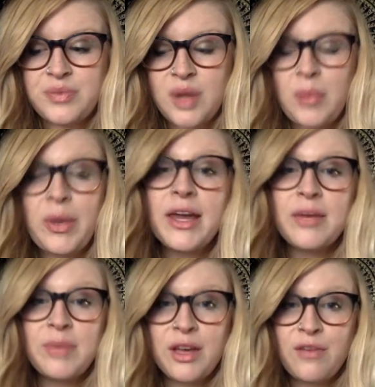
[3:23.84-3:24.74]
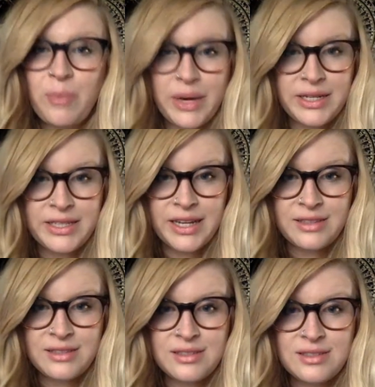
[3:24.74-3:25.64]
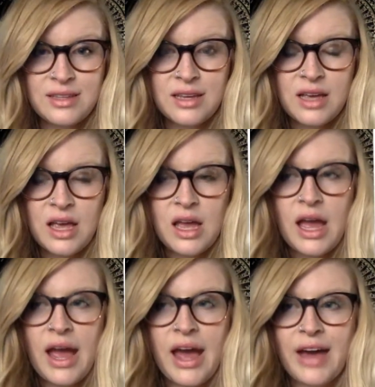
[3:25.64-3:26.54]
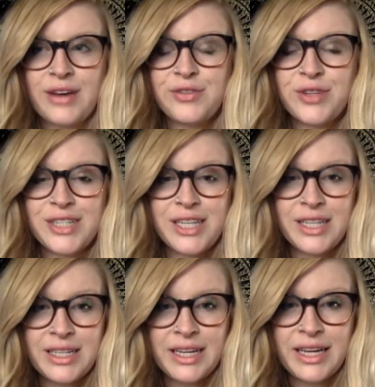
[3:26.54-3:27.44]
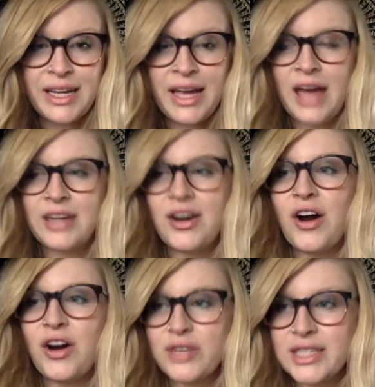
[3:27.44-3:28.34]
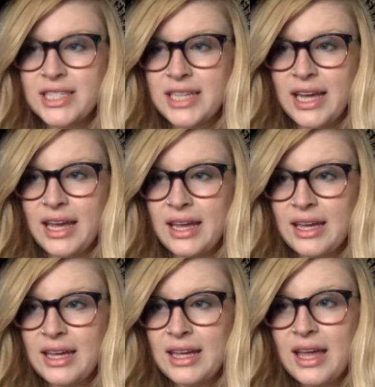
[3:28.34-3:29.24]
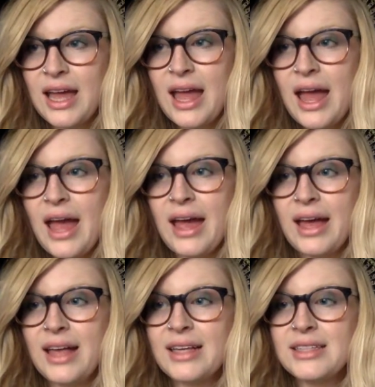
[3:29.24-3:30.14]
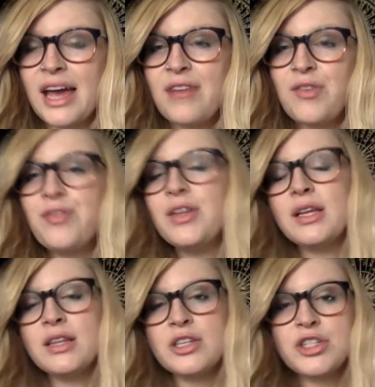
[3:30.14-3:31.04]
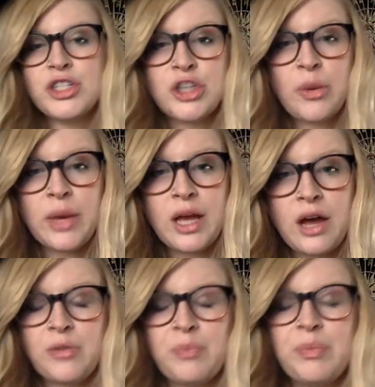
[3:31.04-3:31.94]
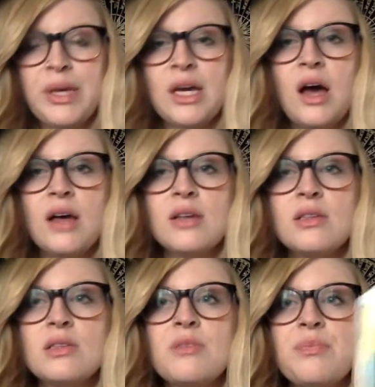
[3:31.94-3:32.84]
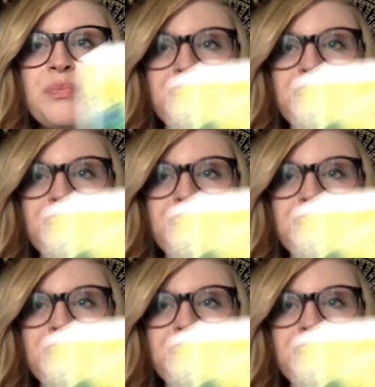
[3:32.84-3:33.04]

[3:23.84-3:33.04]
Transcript: epitome of abundance and fertility and harvesting. And I have a feeling that she's showing up because